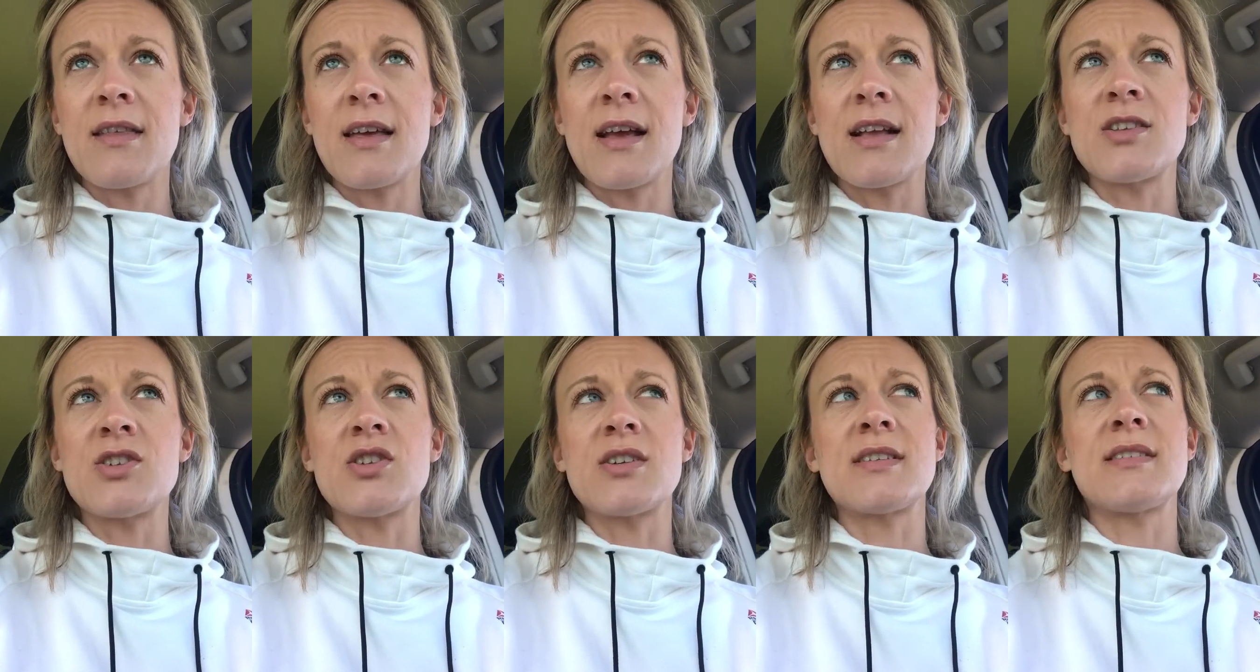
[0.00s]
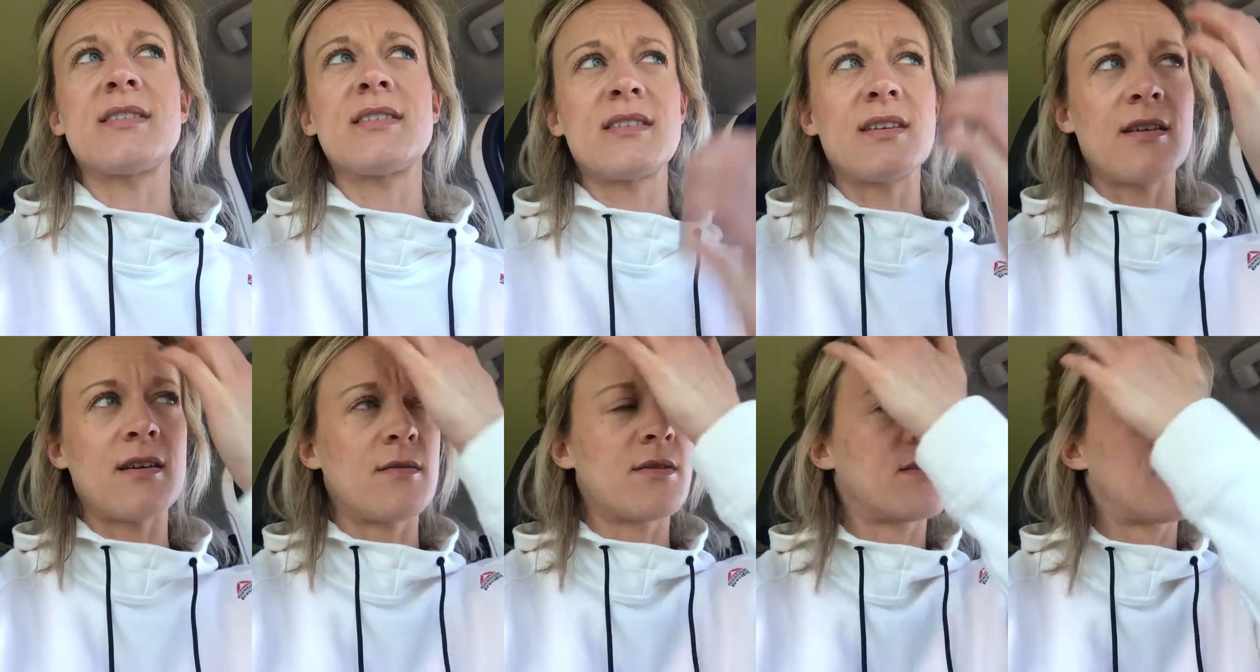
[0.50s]
It's
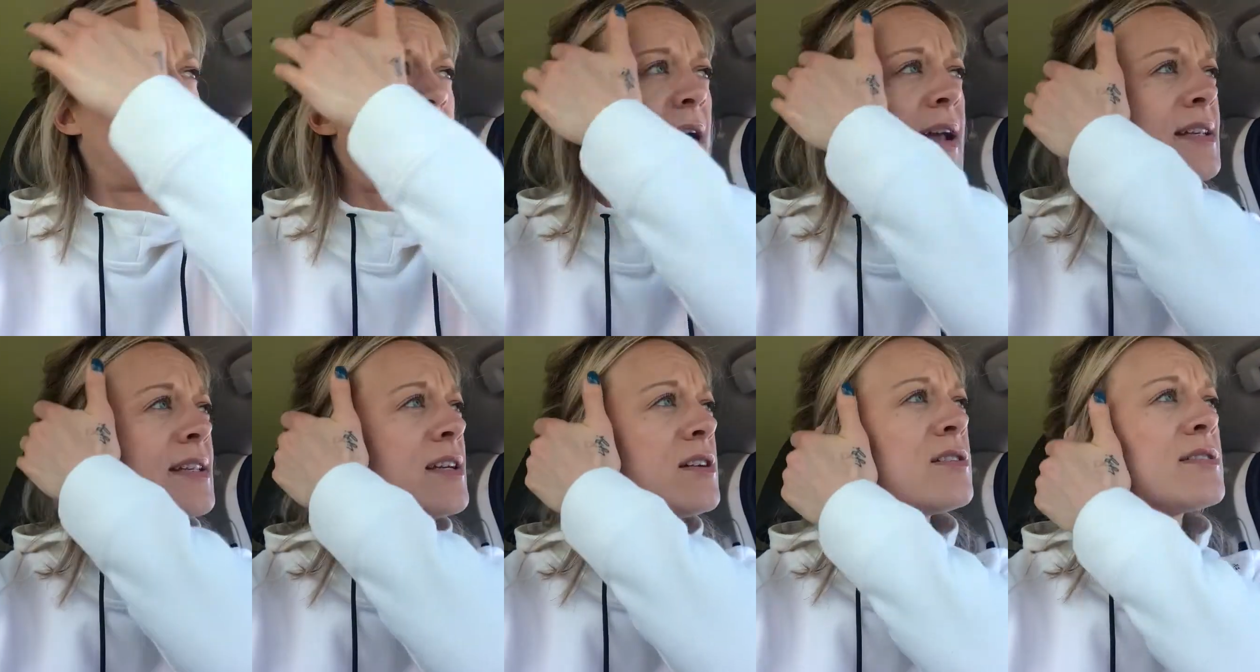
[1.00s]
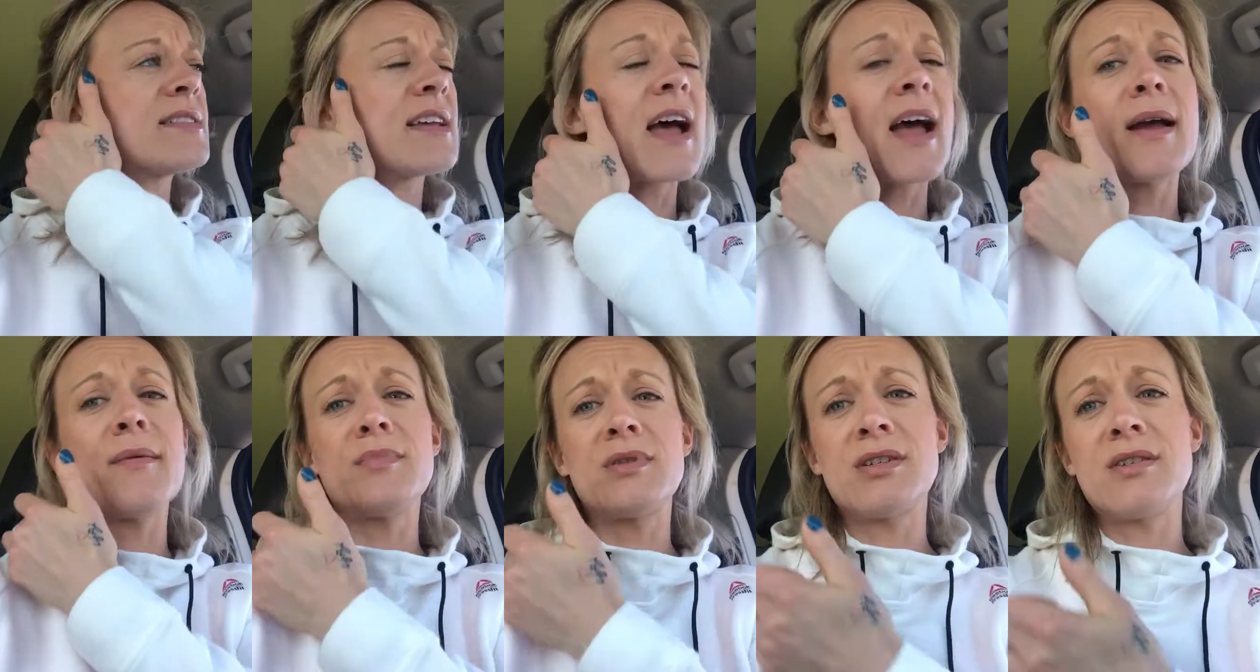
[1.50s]
just the ideal
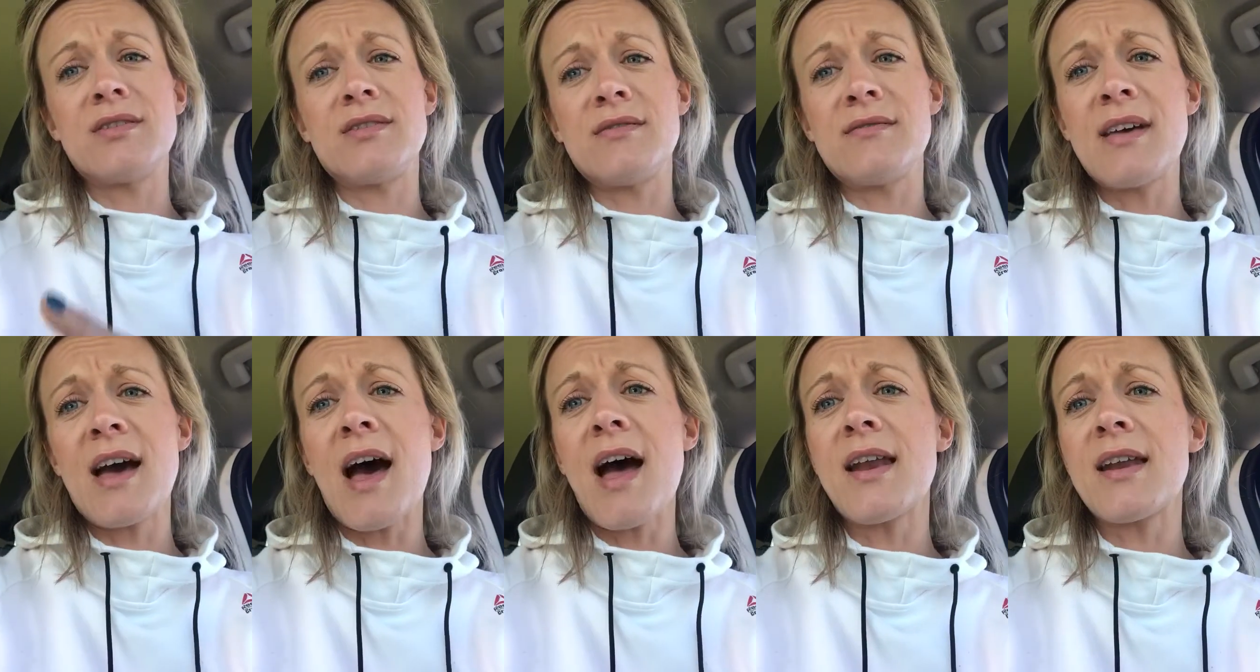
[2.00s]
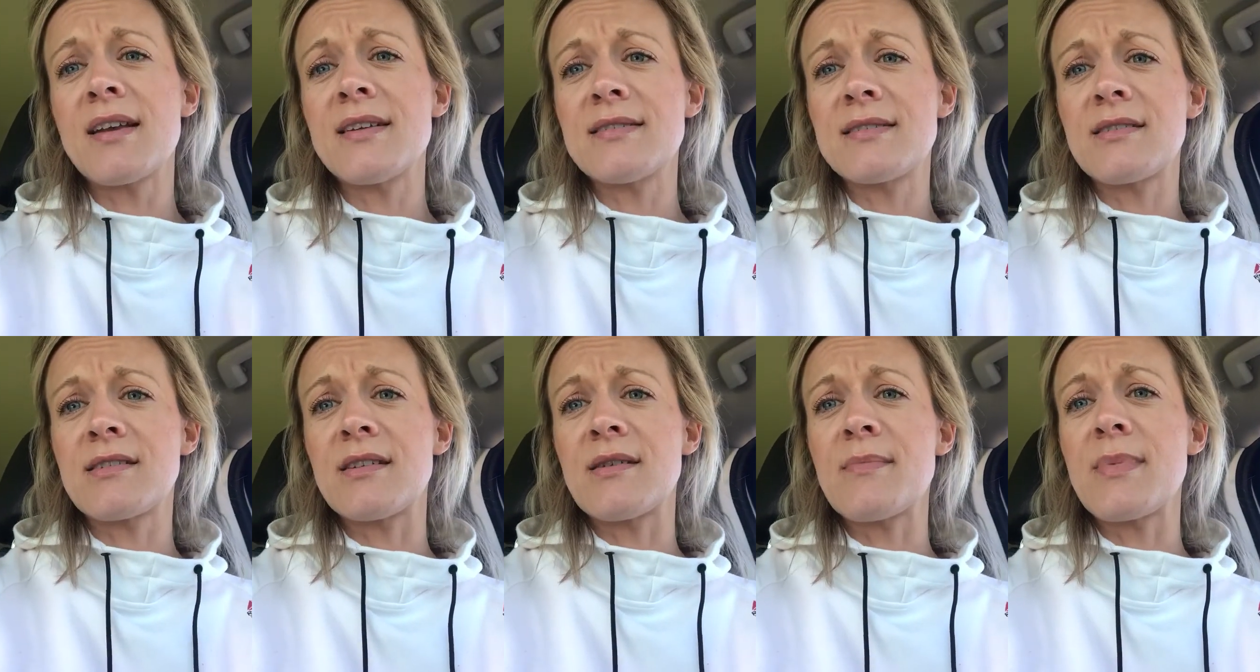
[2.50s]
time to do that
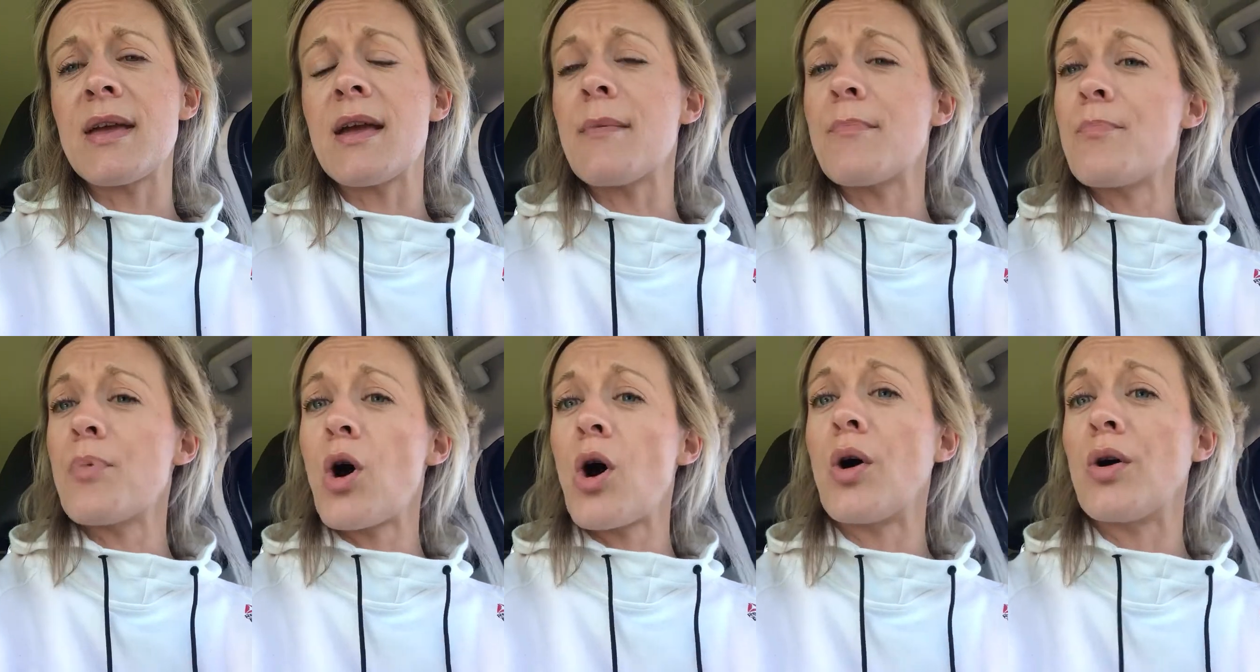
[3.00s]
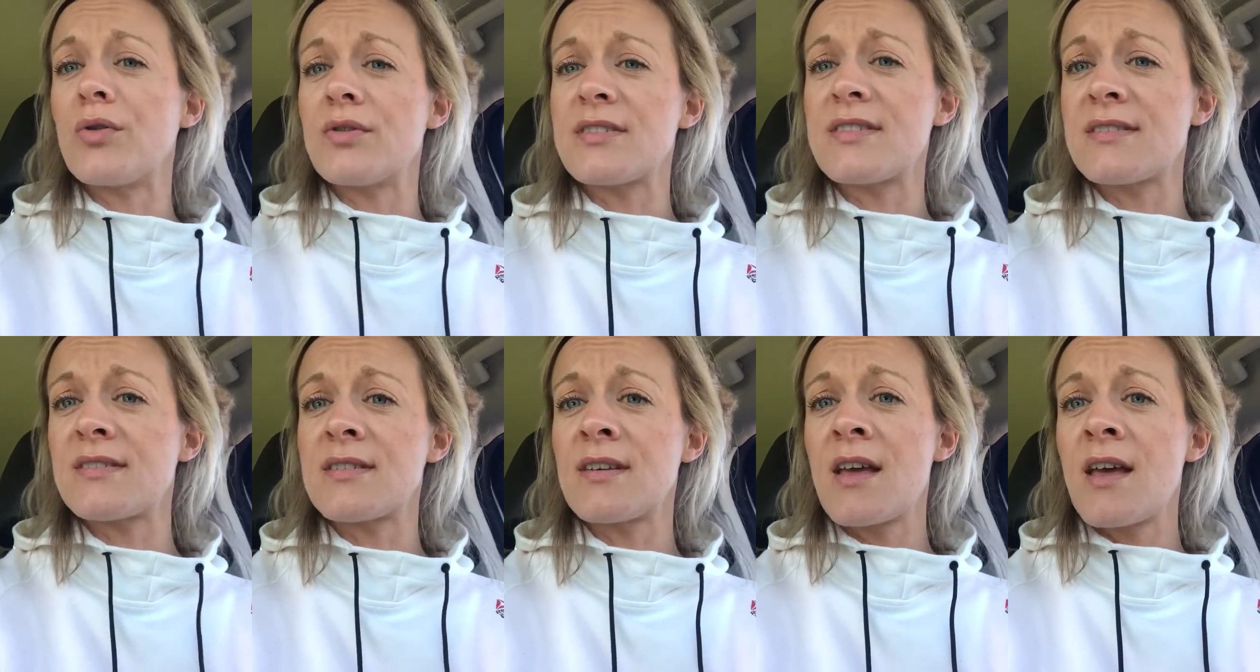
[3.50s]
is going to be
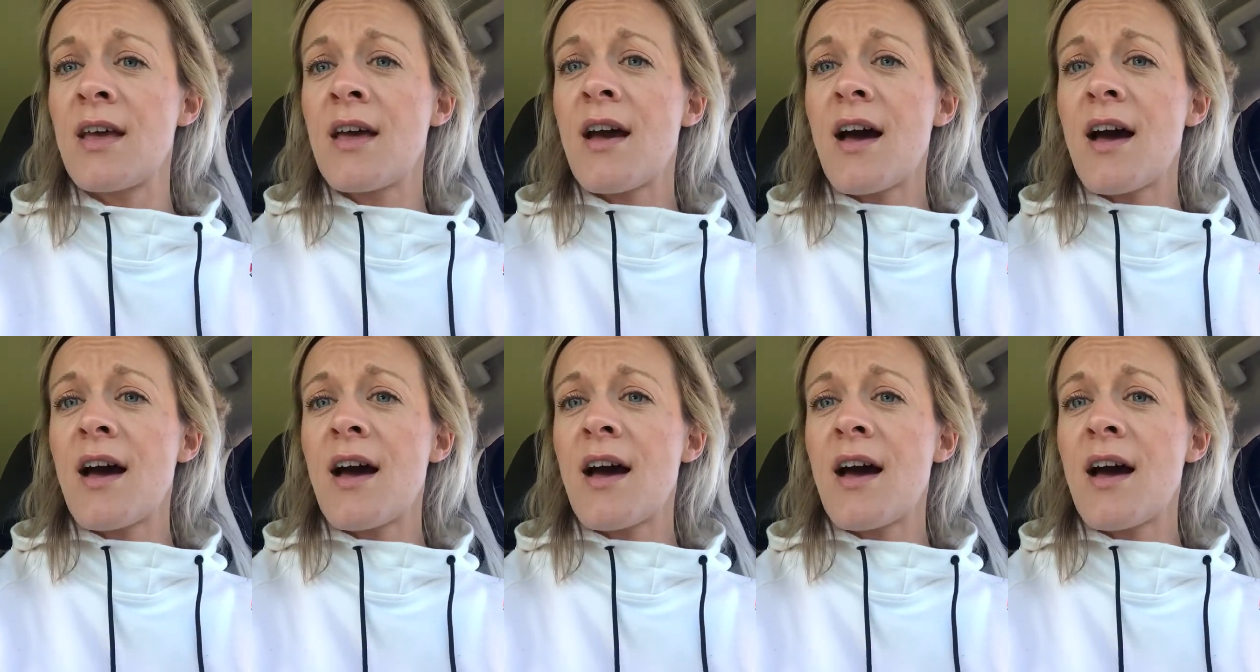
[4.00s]
post